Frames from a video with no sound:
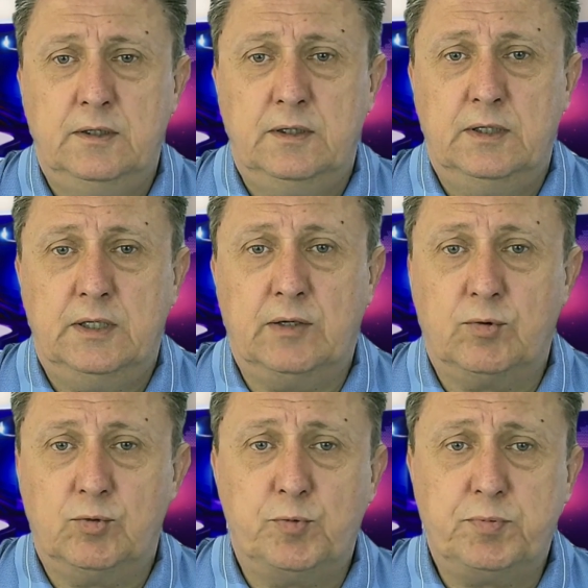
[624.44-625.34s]
Our
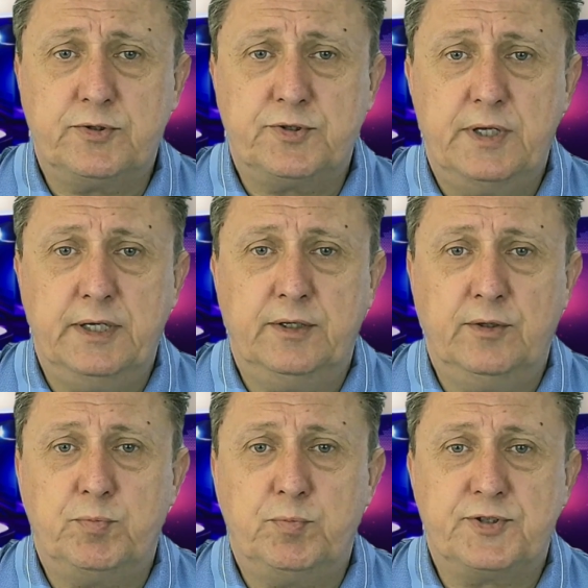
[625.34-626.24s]
robots and
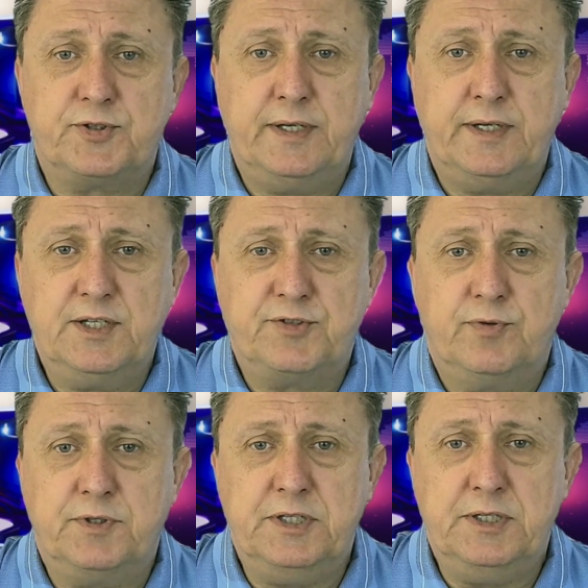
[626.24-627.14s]
robot settings for
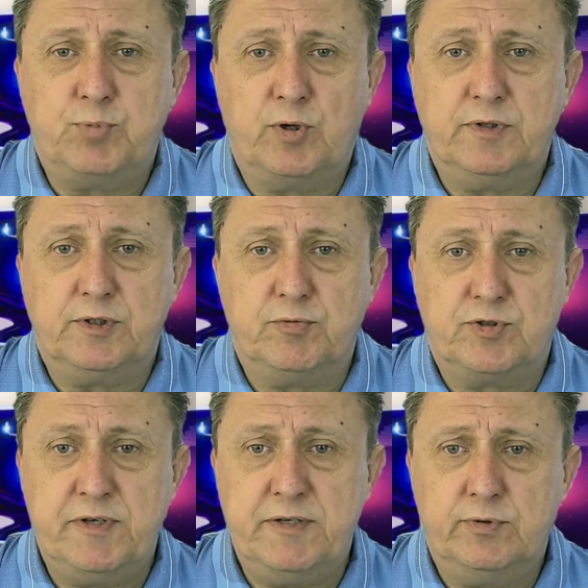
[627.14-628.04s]
the profit
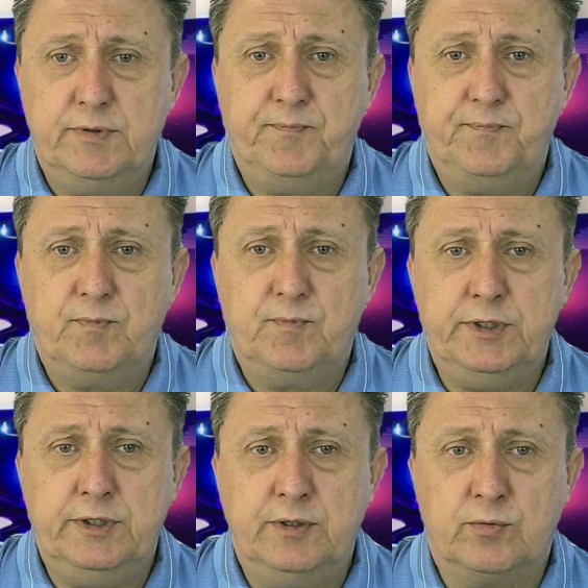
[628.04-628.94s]
retriever.
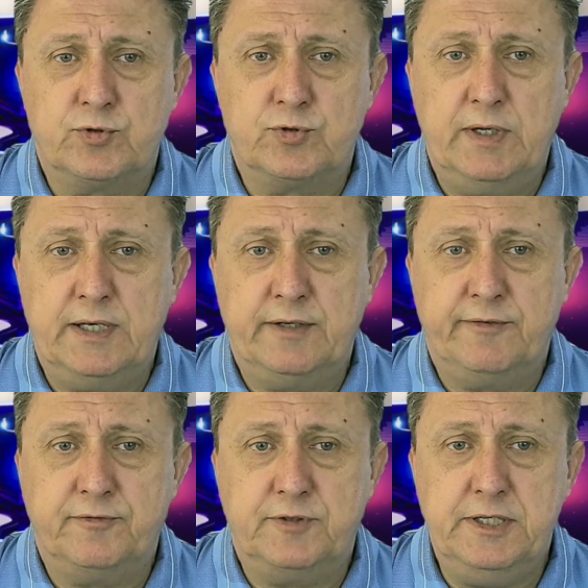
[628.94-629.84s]
We also have
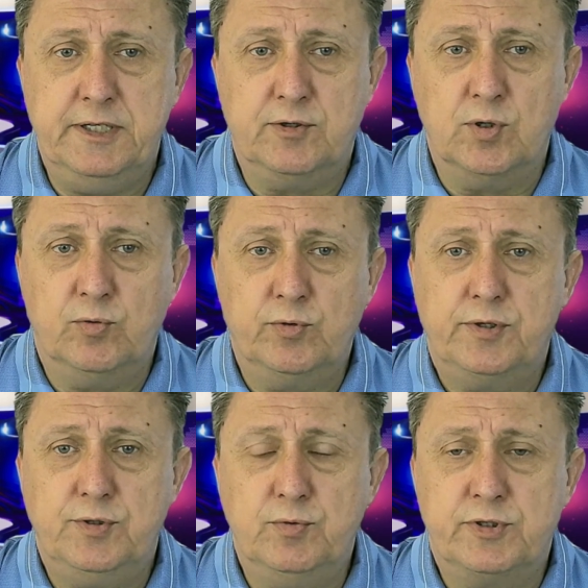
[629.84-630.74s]
the gold
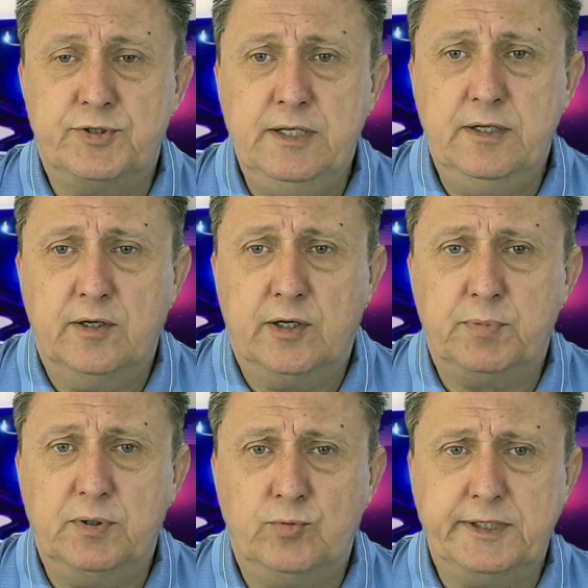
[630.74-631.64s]
USD up and
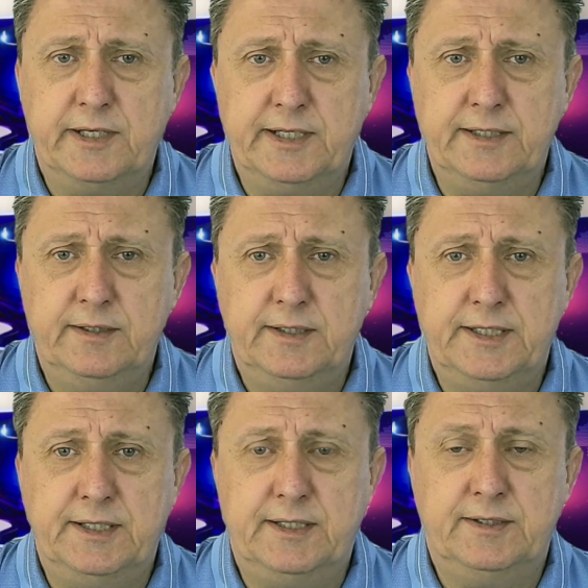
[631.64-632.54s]
running again.
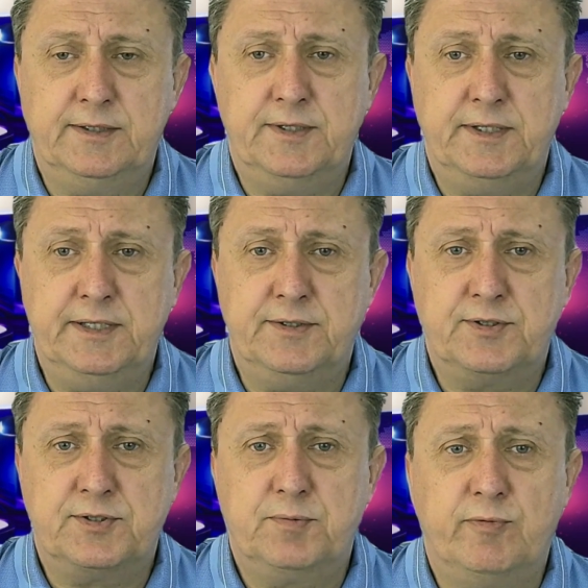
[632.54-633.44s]
It is
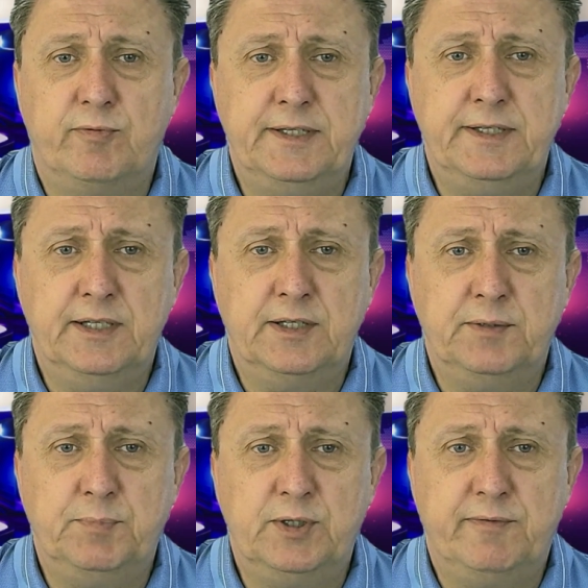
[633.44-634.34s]
providing a
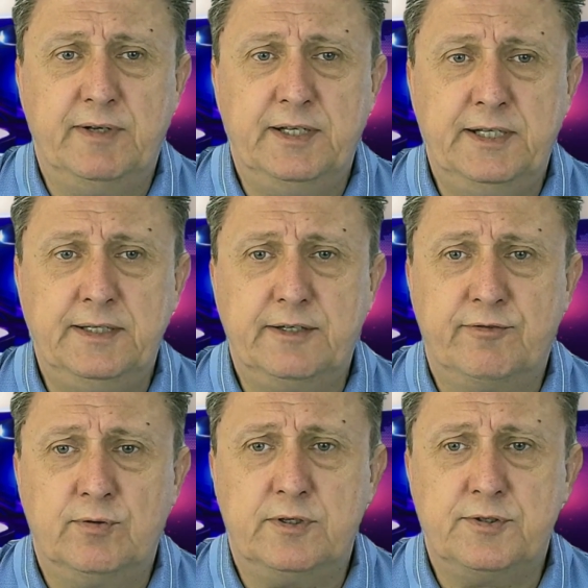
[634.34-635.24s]
bit of a headache for
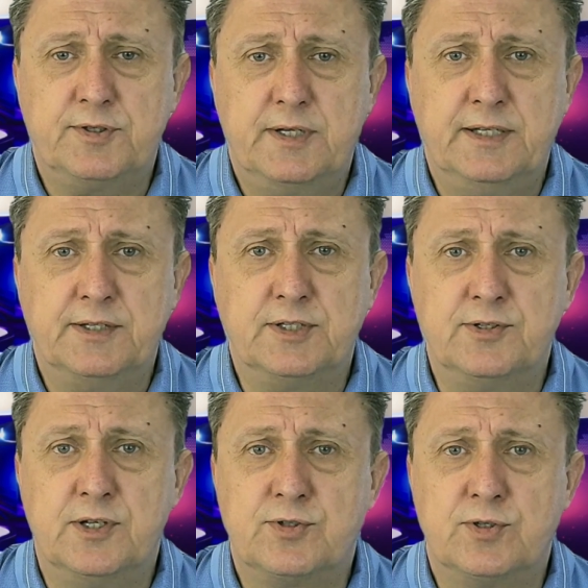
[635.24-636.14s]
us as it's
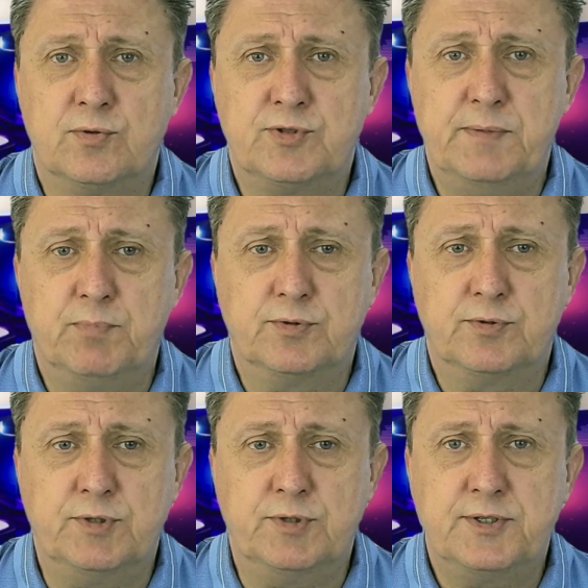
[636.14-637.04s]
not so simple to
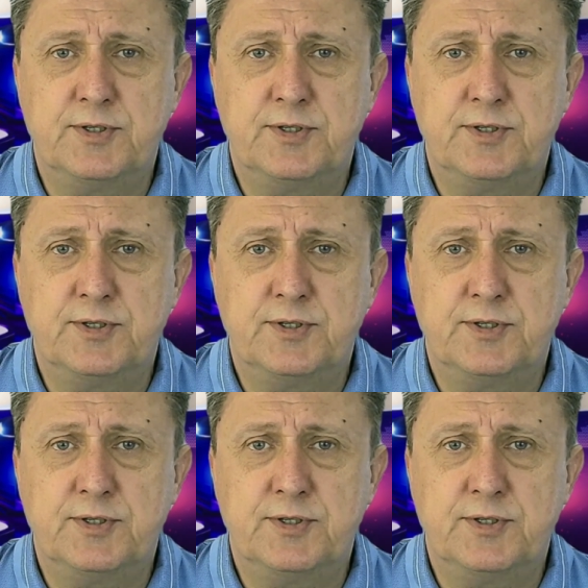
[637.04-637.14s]
test.